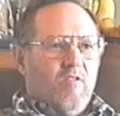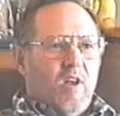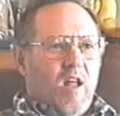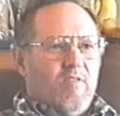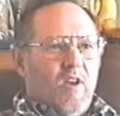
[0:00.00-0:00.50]
he
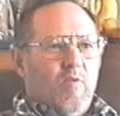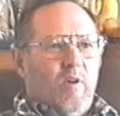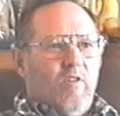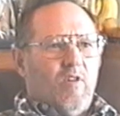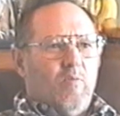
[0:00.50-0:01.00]
said, I'll tell you
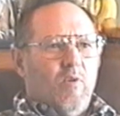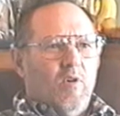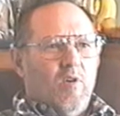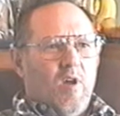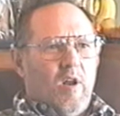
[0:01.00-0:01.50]
what, he said,
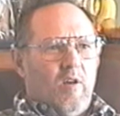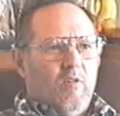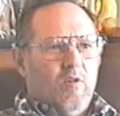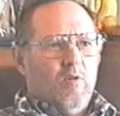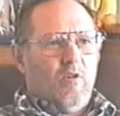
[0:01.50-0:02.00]
we're going on a
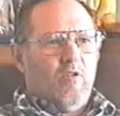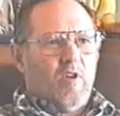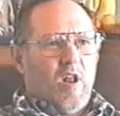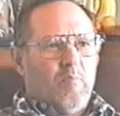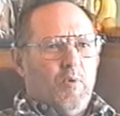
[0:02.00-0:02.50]
cruise. He
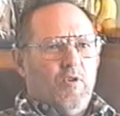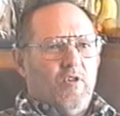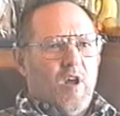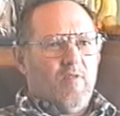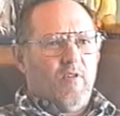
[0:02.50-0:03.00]
said, I'll put
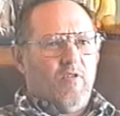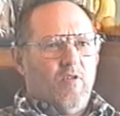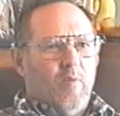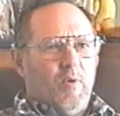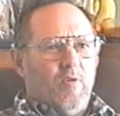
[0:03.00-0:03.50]
you down for
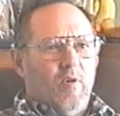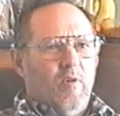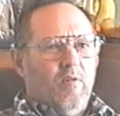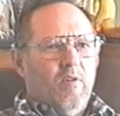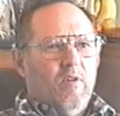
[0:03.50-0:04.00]
shore
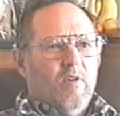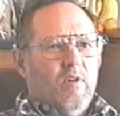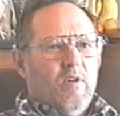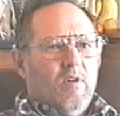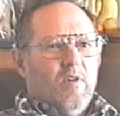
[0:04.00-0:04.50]
patrol.
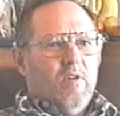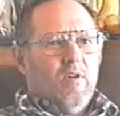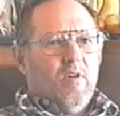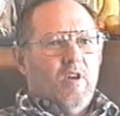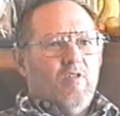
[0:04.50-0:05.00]

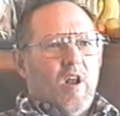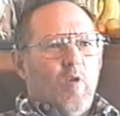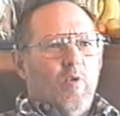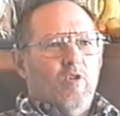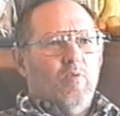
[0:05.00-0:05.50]
He said,
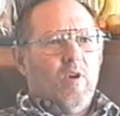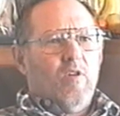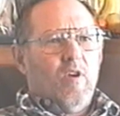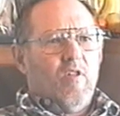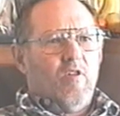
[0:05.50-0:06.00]
I'll
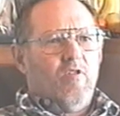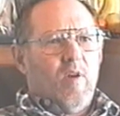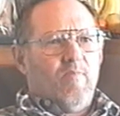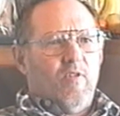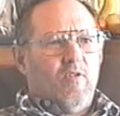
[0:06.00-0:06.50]
restrict you to the
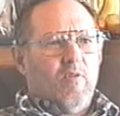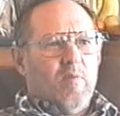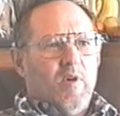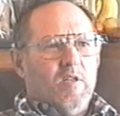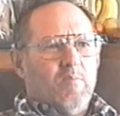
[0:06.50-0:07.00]
ship for
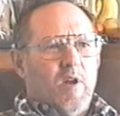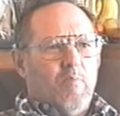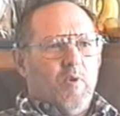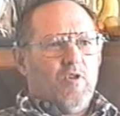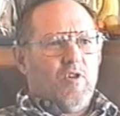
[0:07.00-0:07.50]
3 months, but
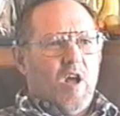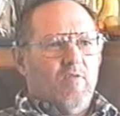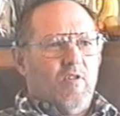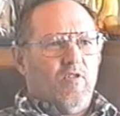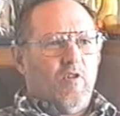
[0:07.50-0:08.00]
I'll put you
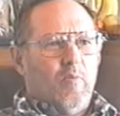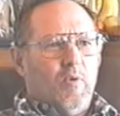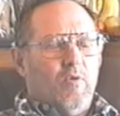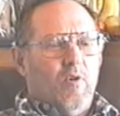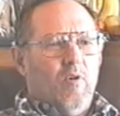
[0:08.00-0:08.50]
down for shore
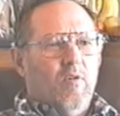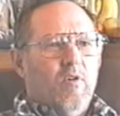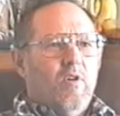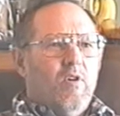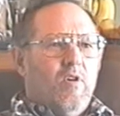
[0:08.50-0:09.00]
patrol